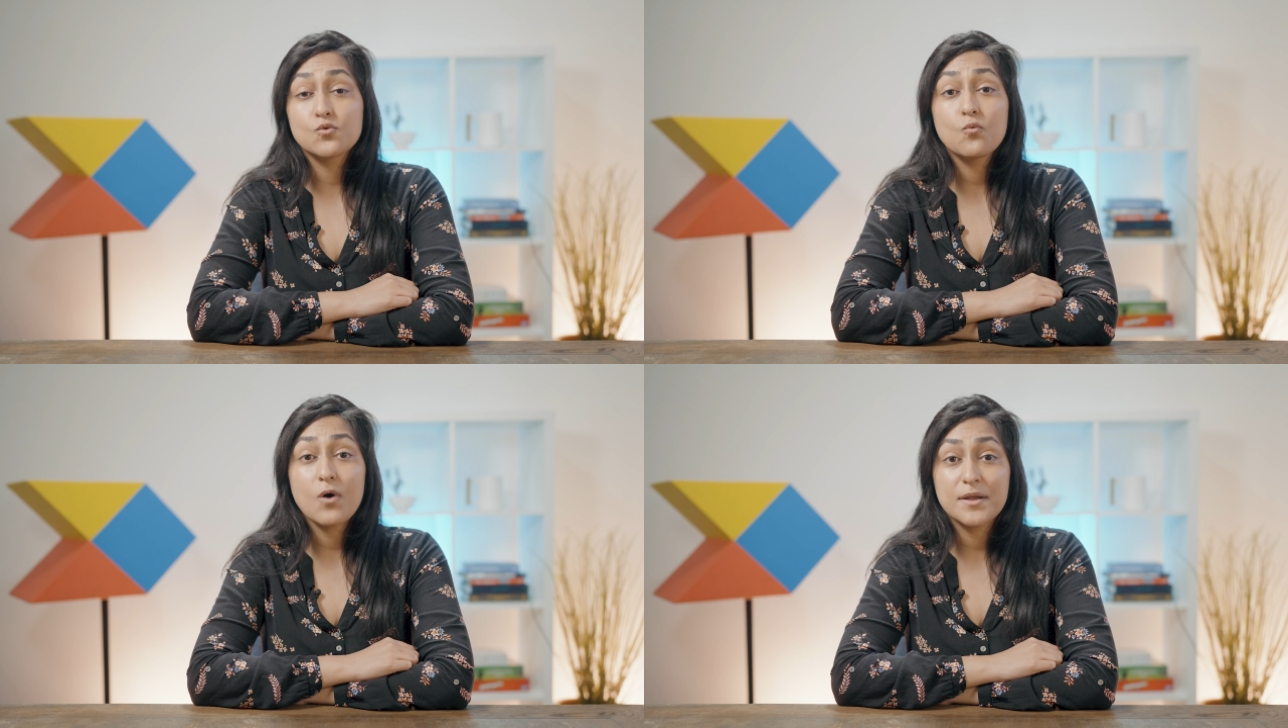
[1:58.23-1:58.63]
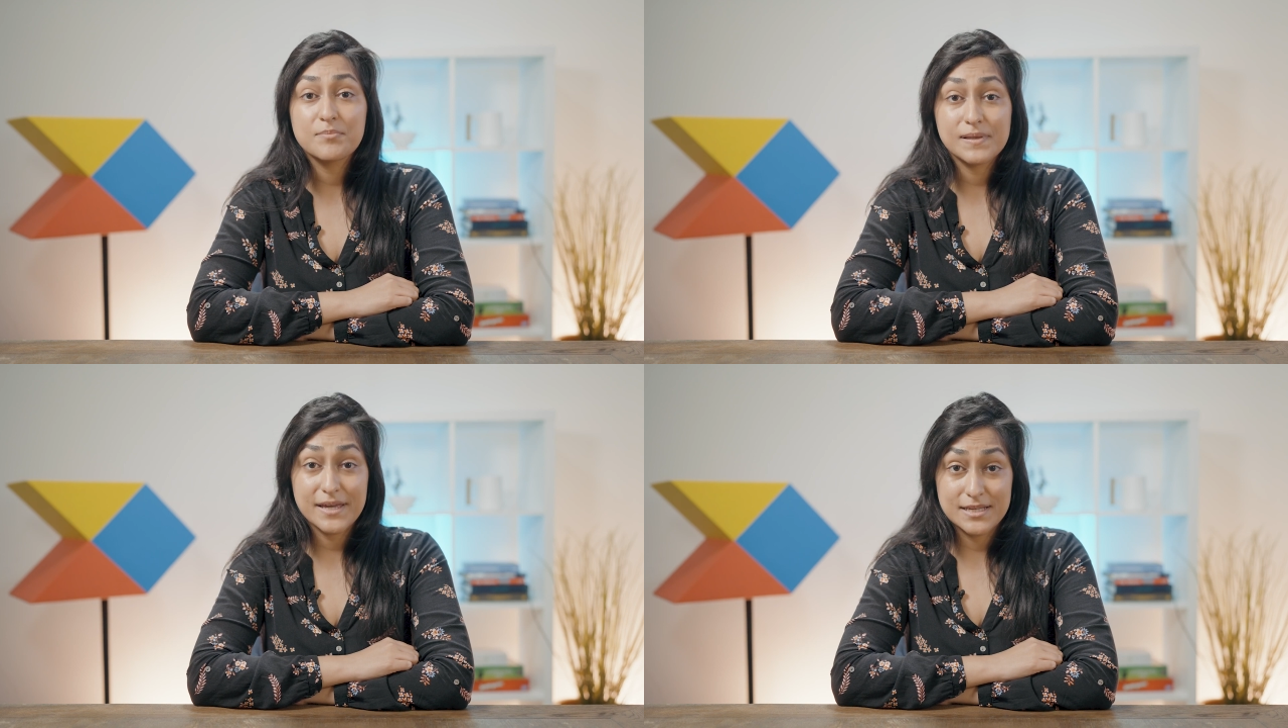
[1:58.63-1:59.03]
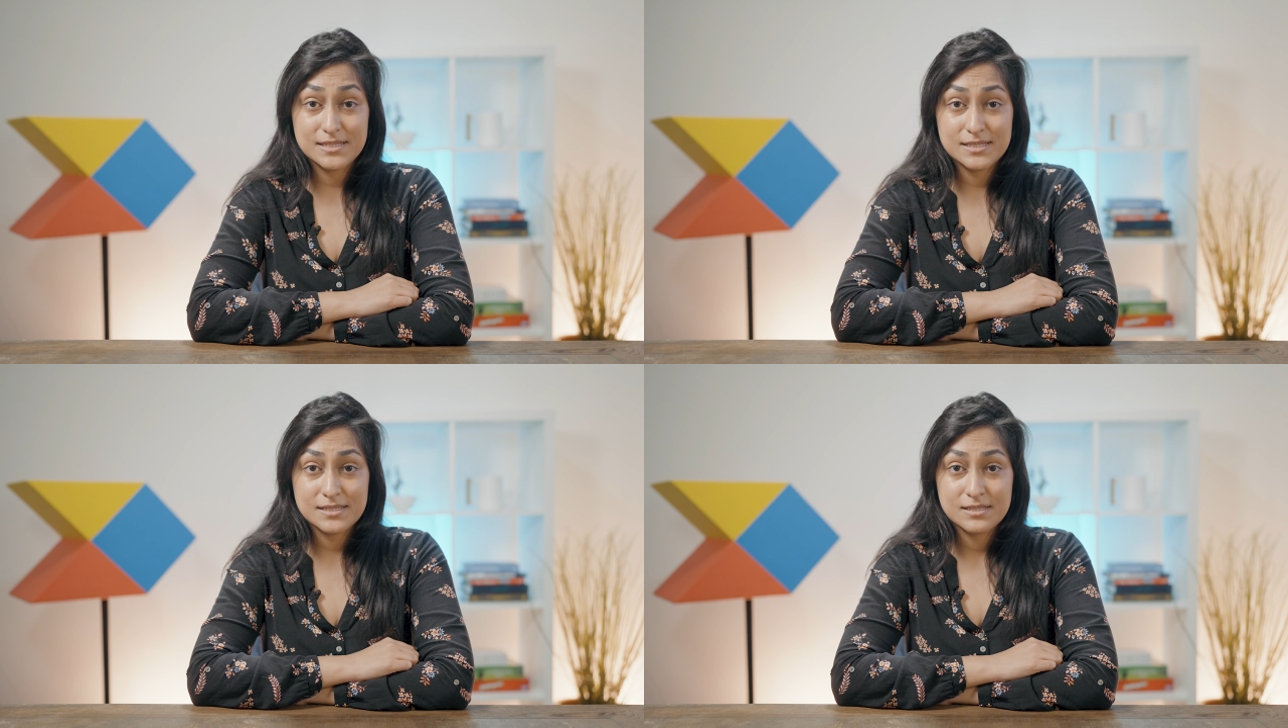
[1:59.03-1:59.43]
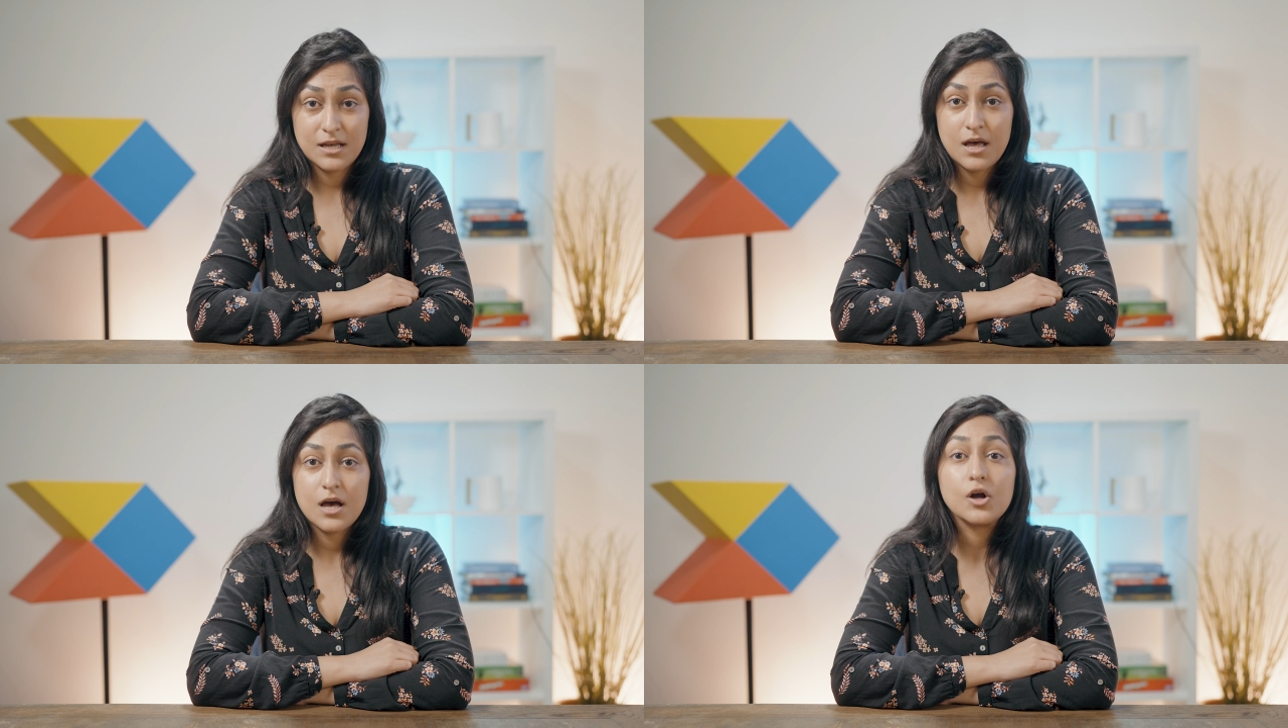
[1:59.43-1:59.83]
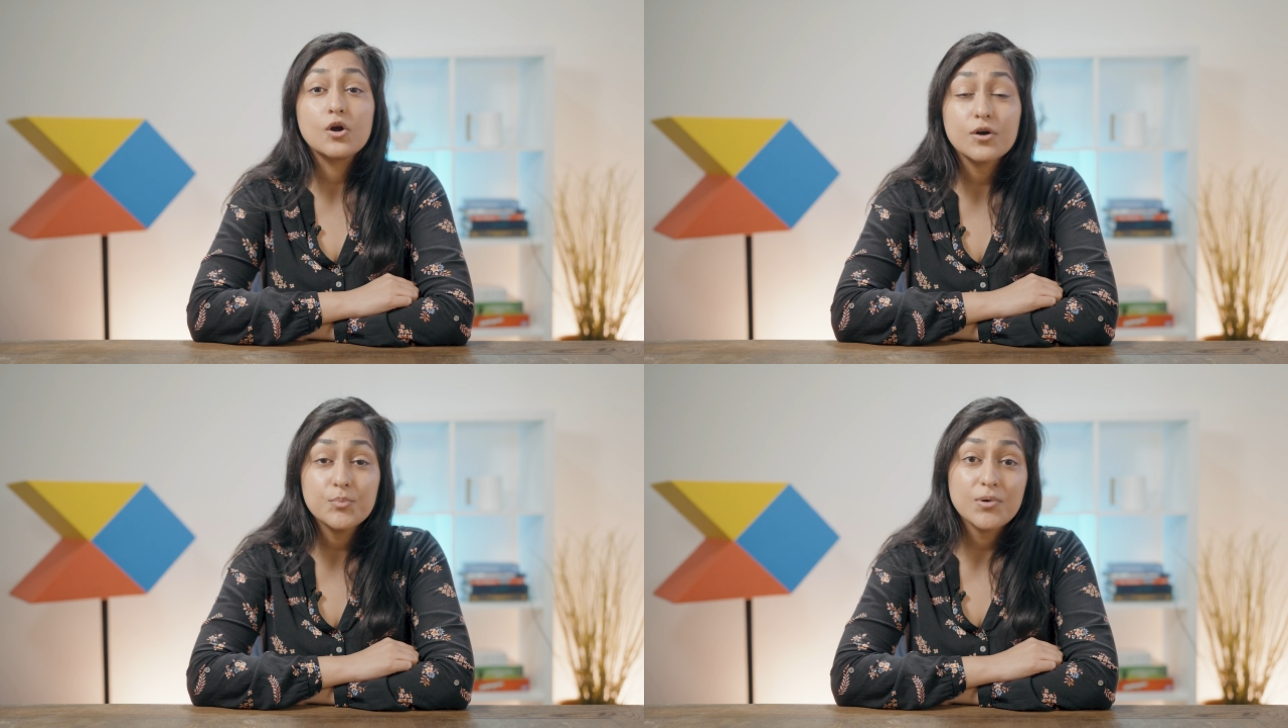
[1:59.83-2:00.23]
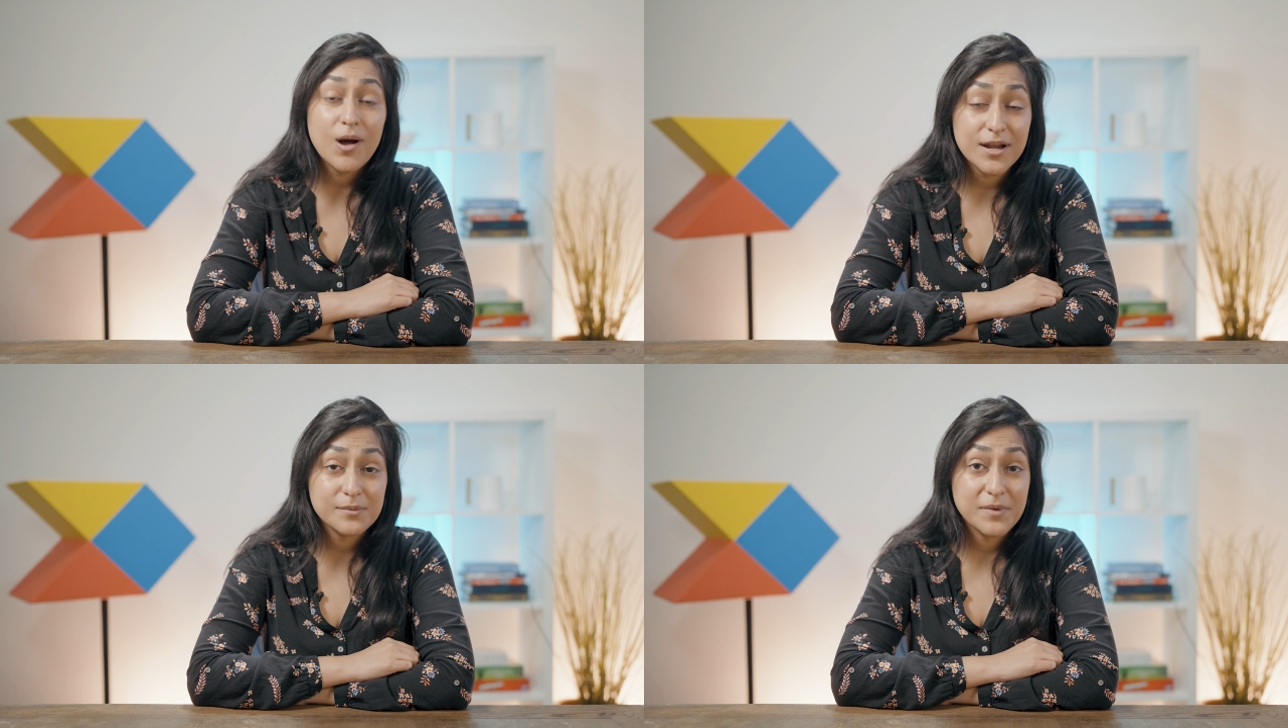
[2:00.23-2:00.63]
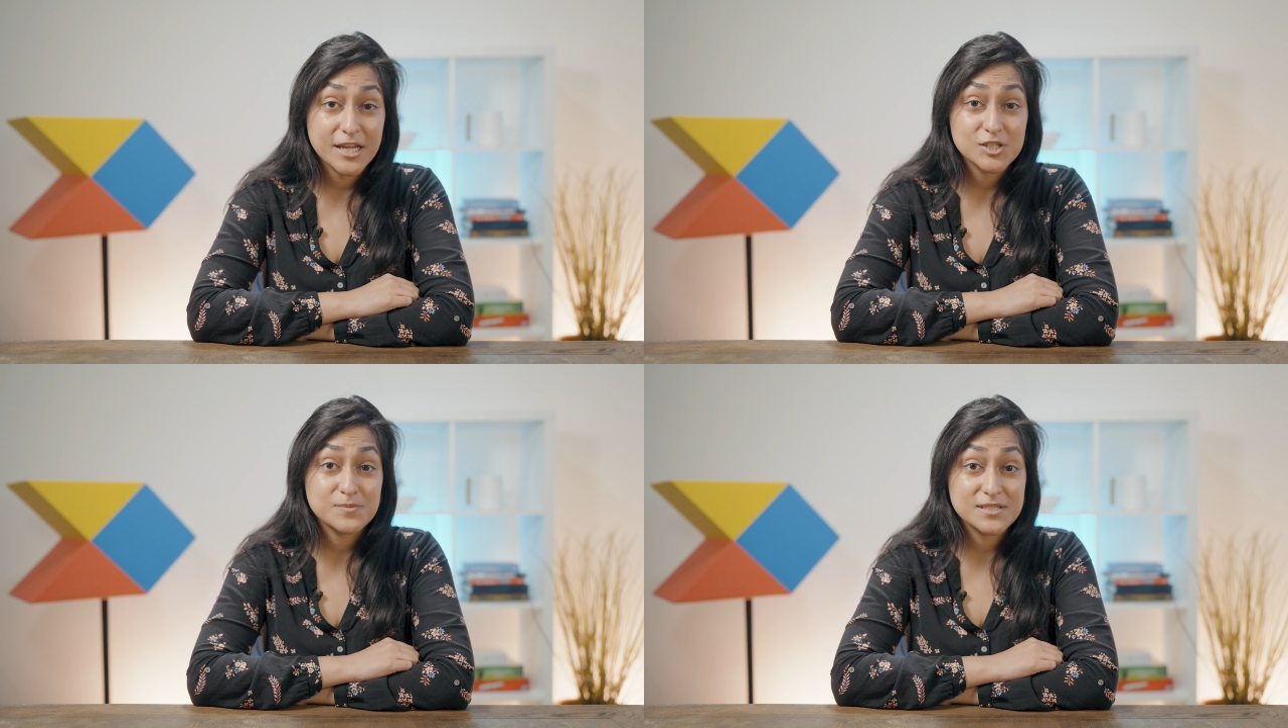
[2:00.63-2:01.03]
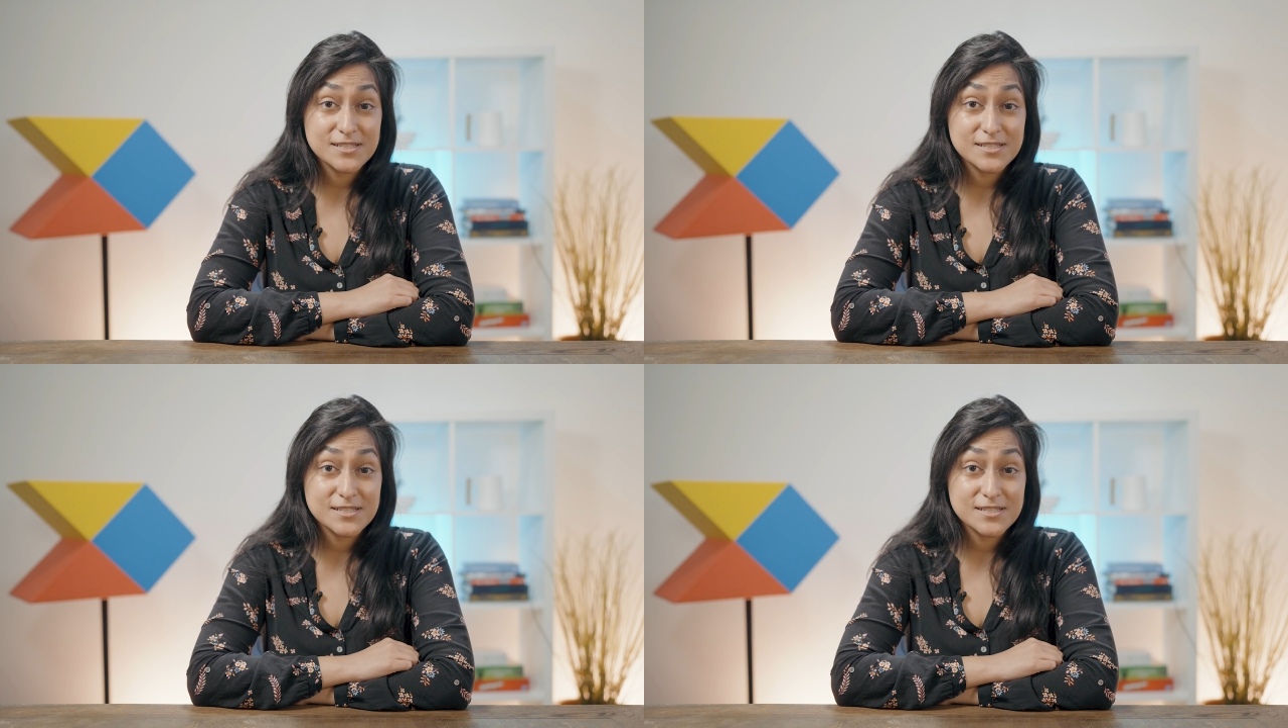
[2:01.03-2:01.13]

in one place. A good product management